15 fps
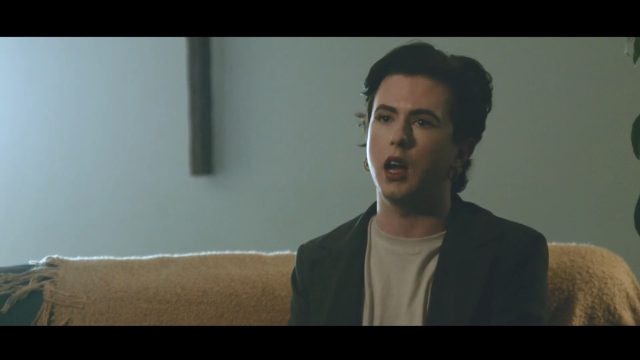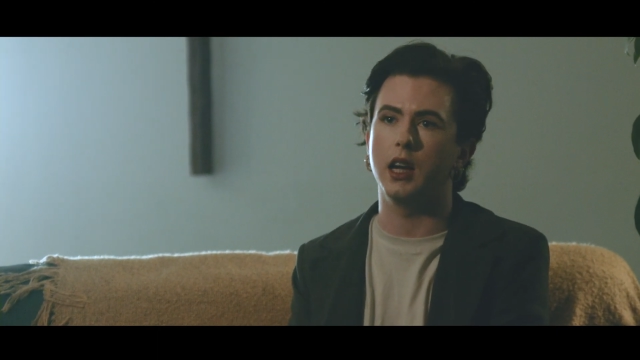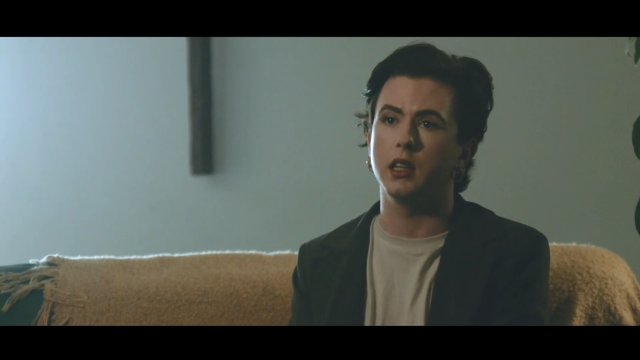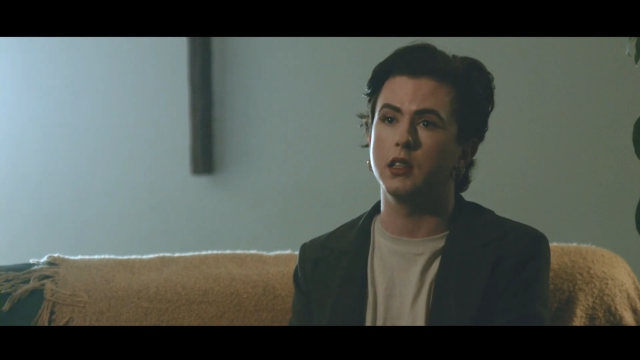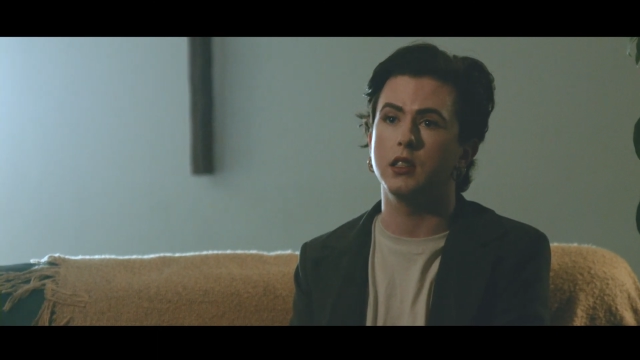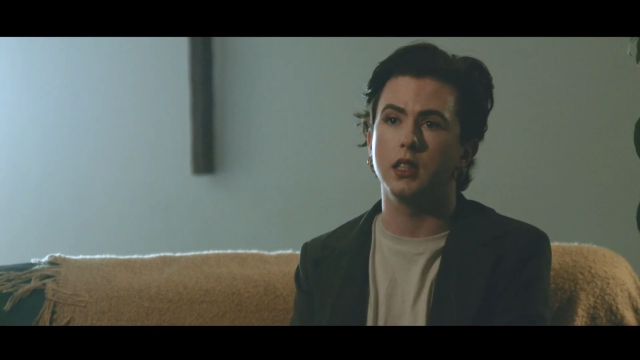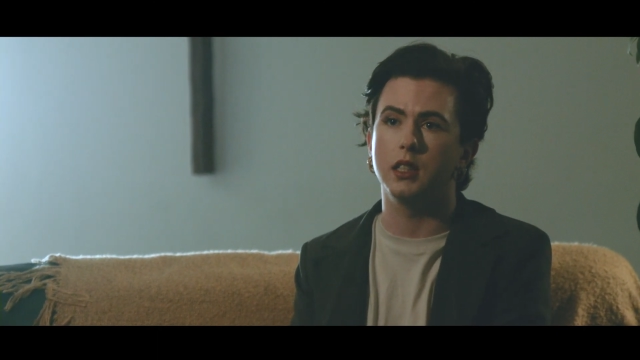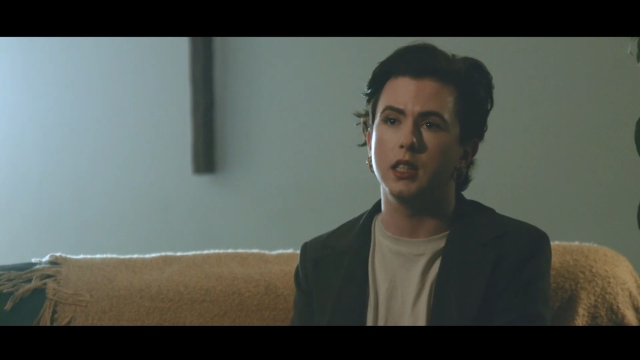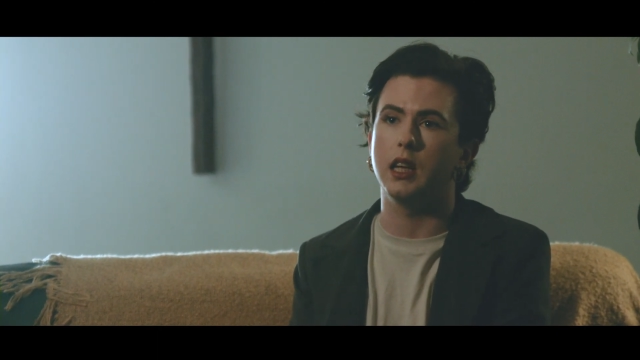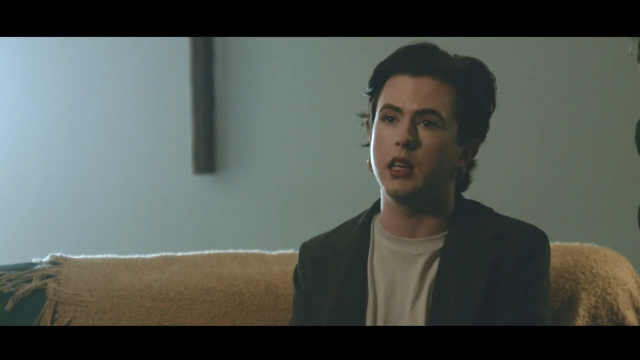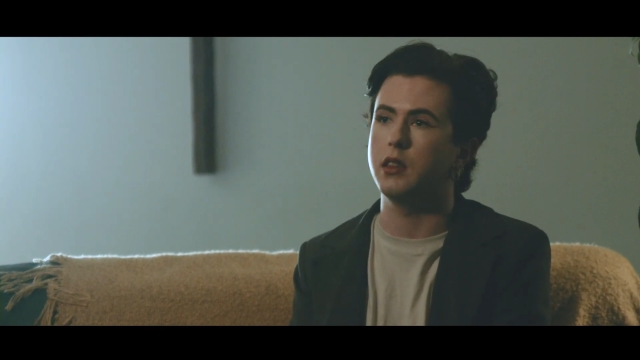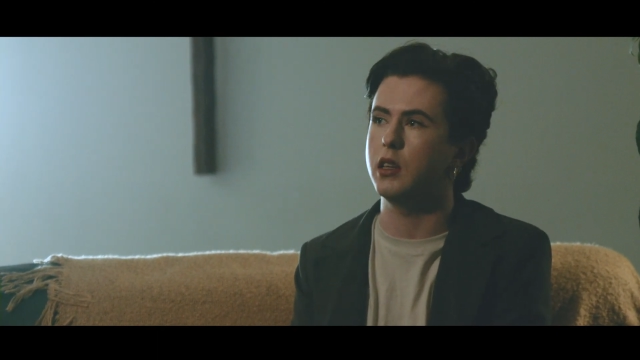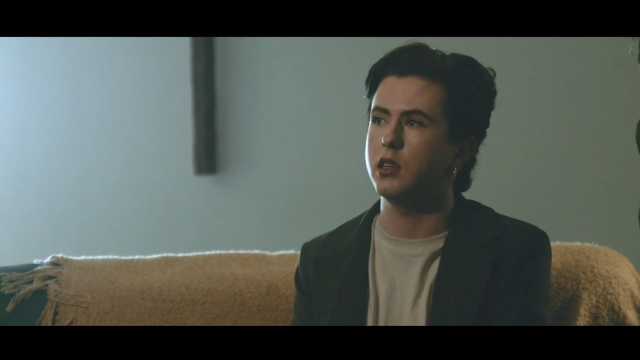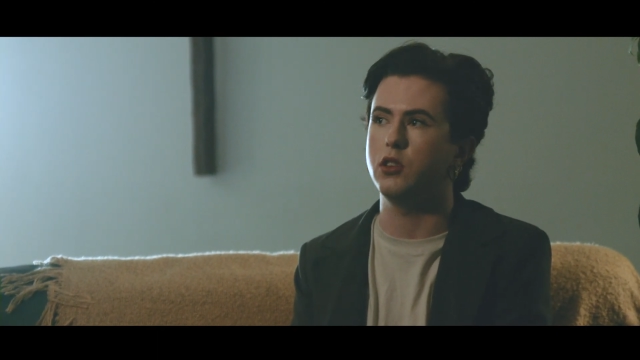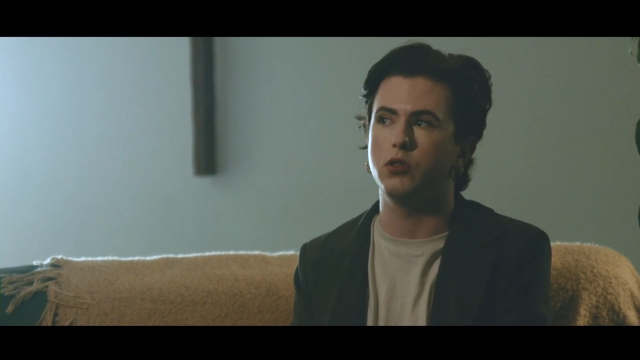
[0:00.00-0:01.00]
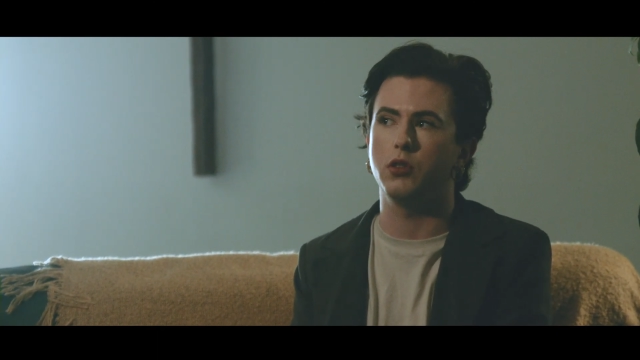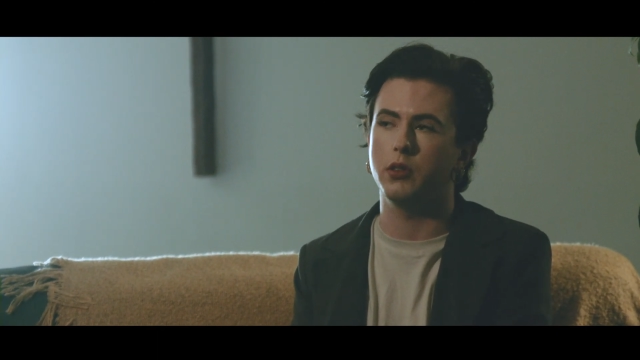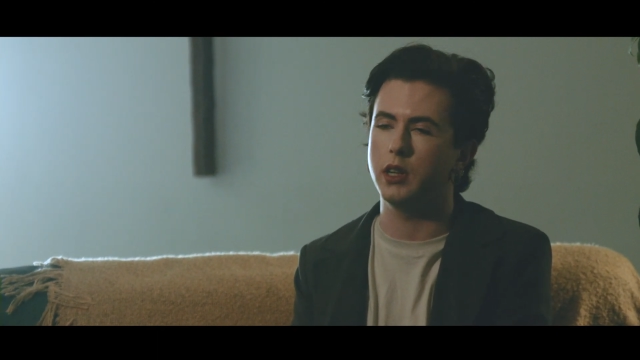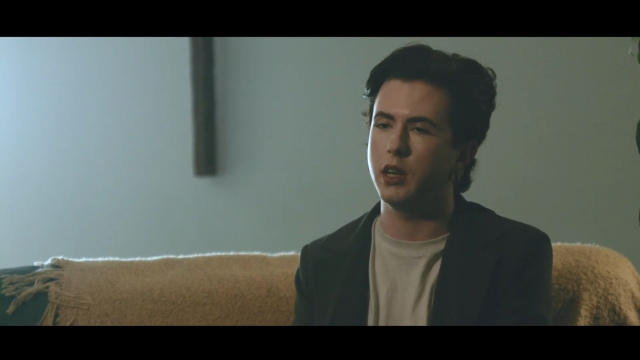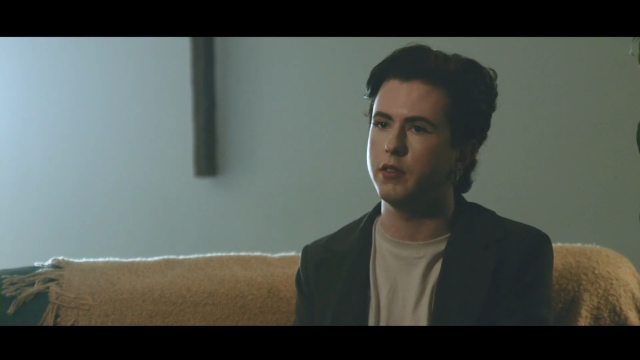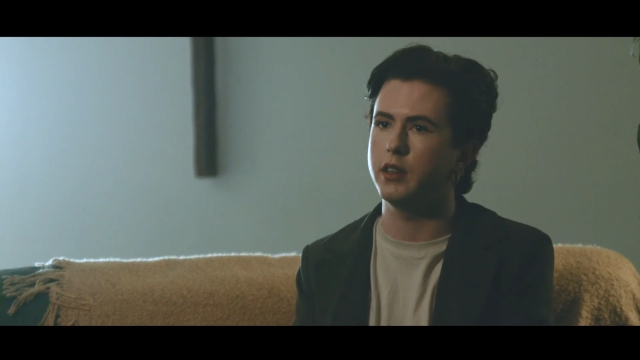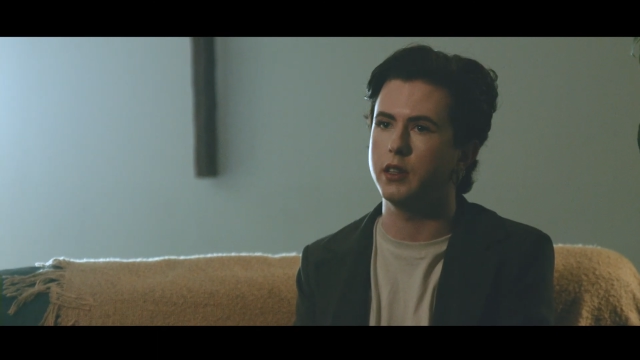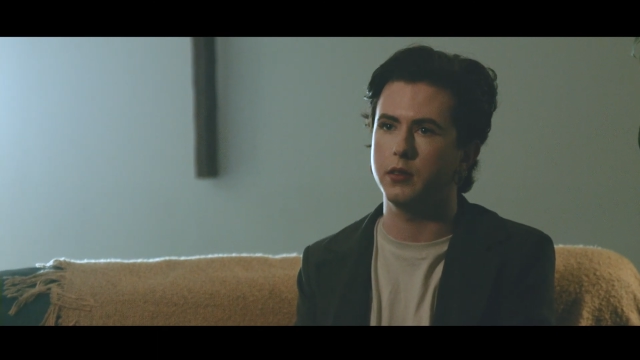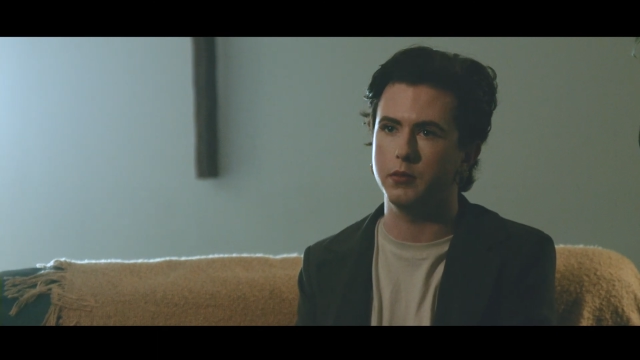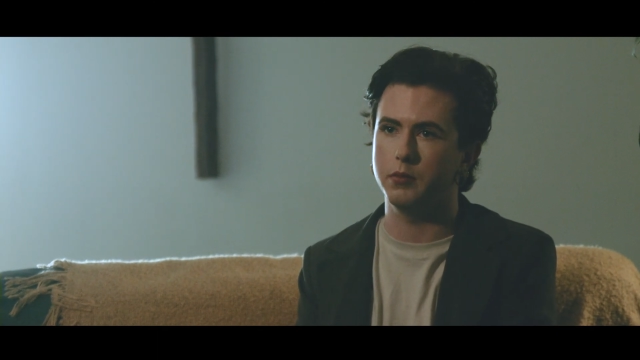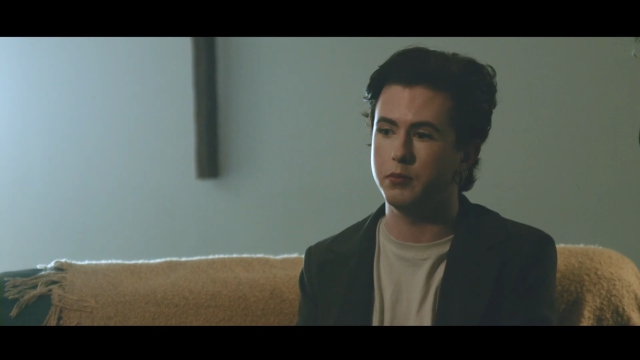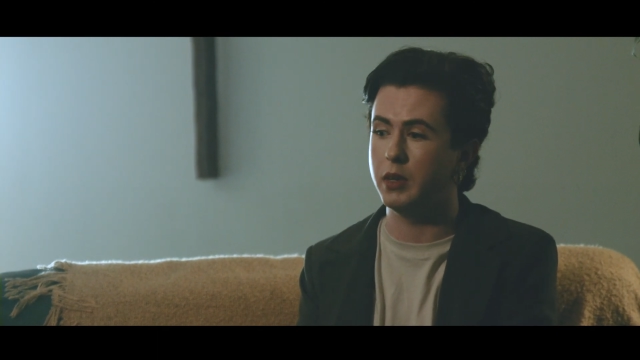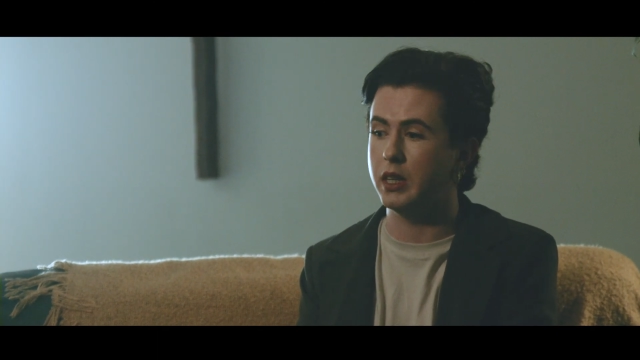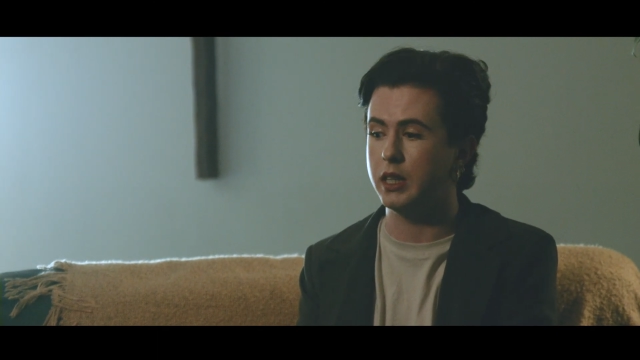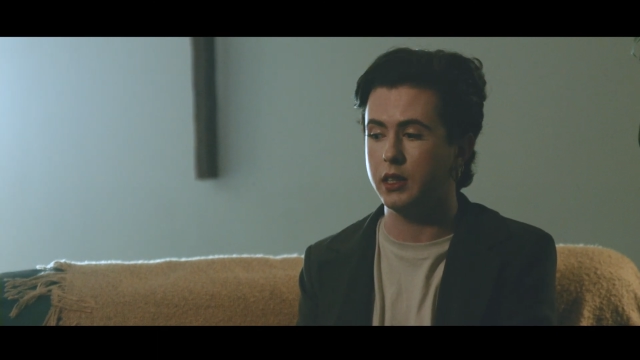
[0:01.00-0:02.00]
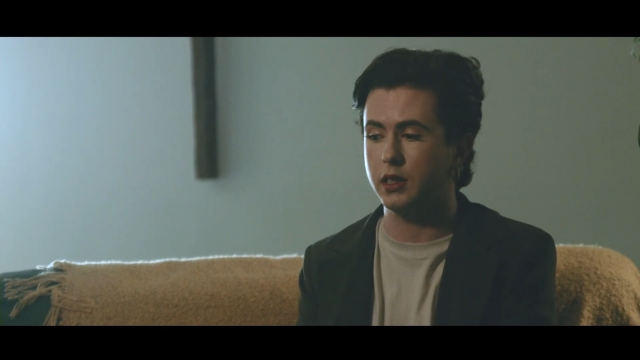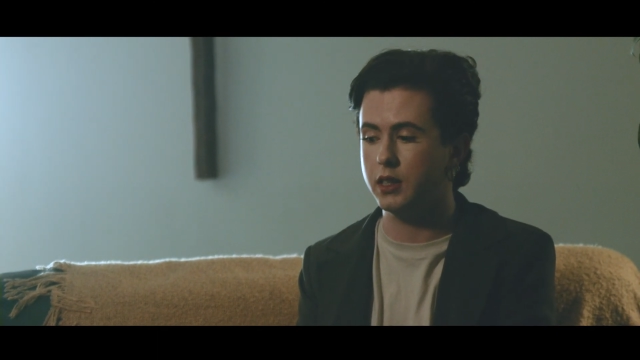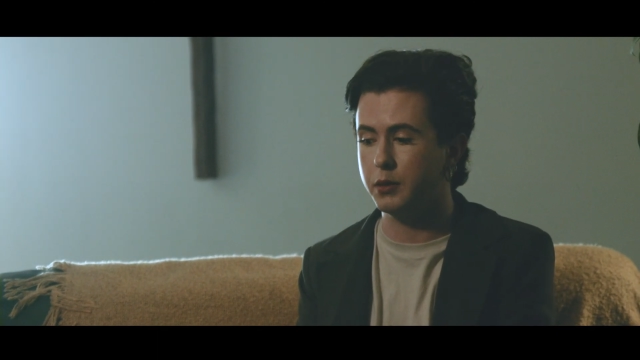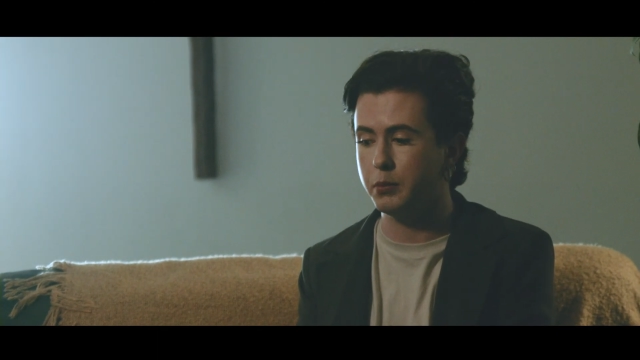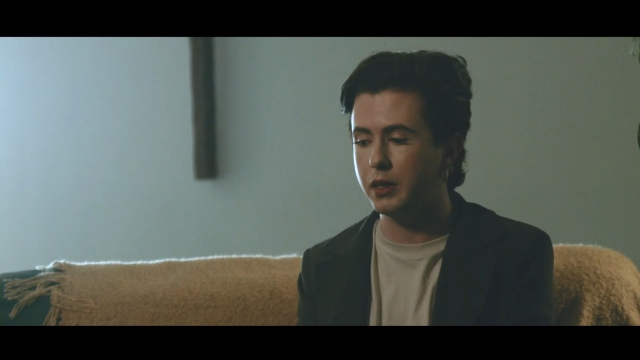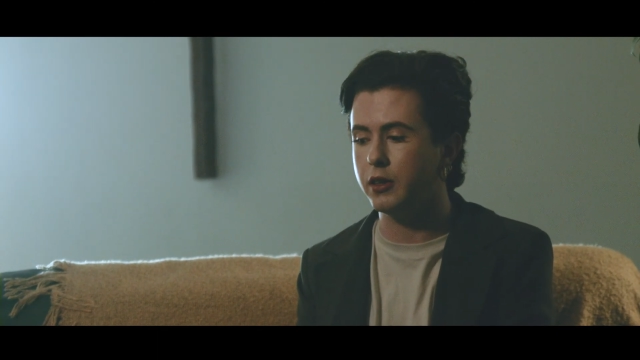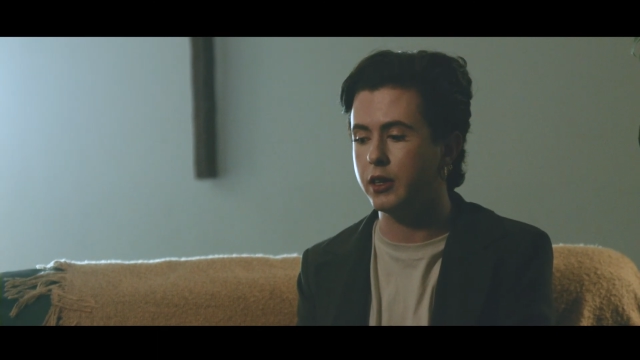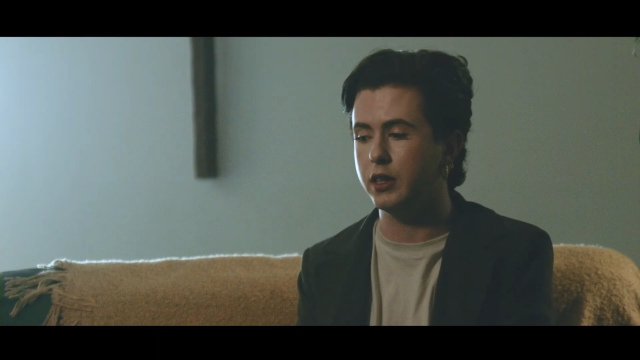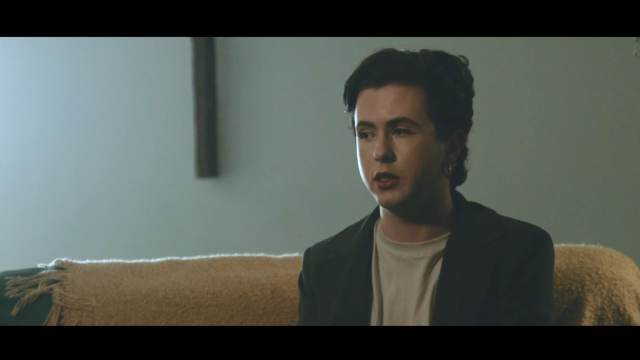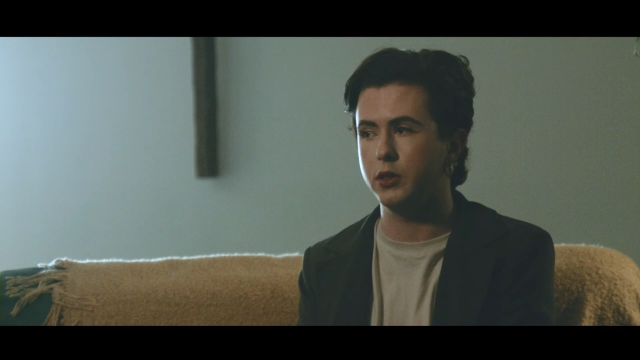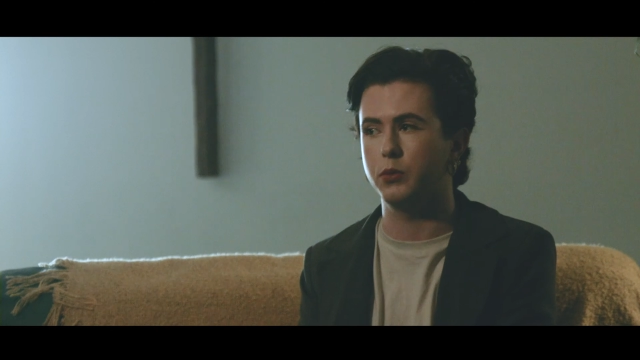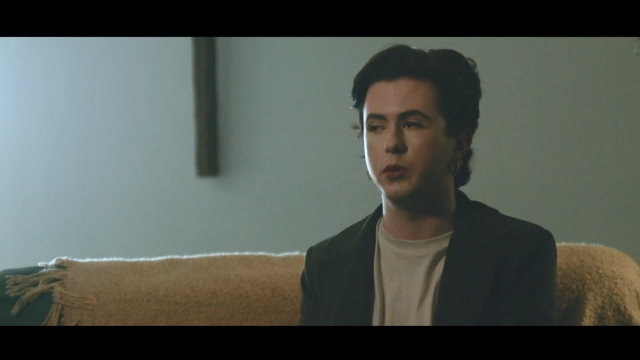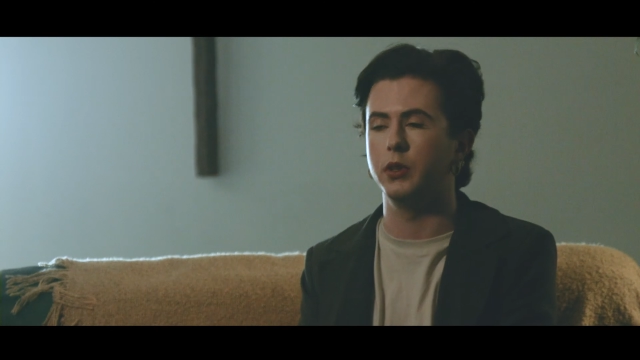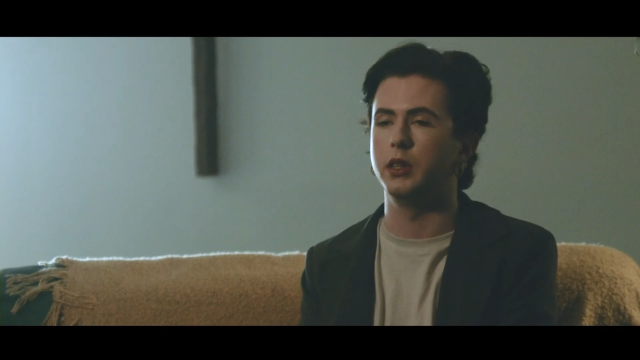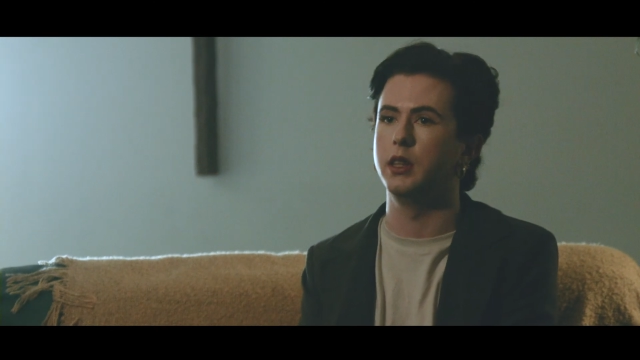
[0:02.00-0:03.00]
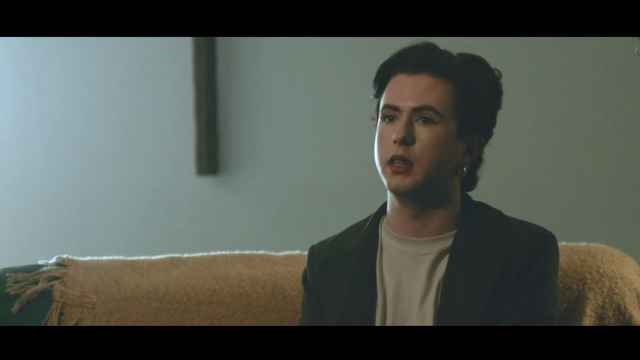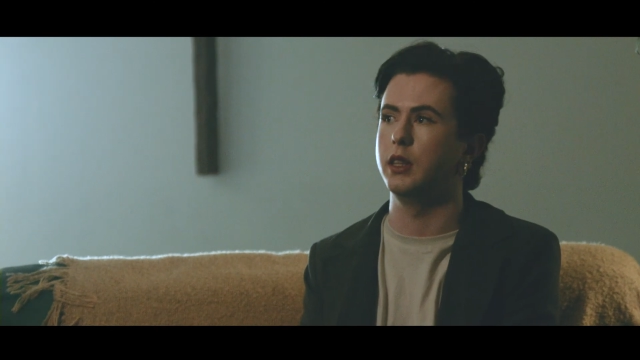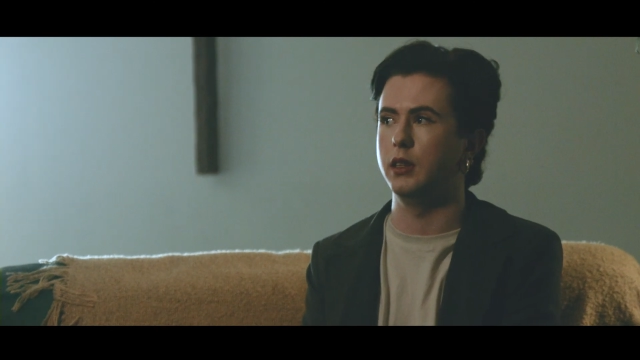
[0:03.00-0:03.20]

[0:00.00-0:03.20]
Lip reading: I understand that you don't have many experience with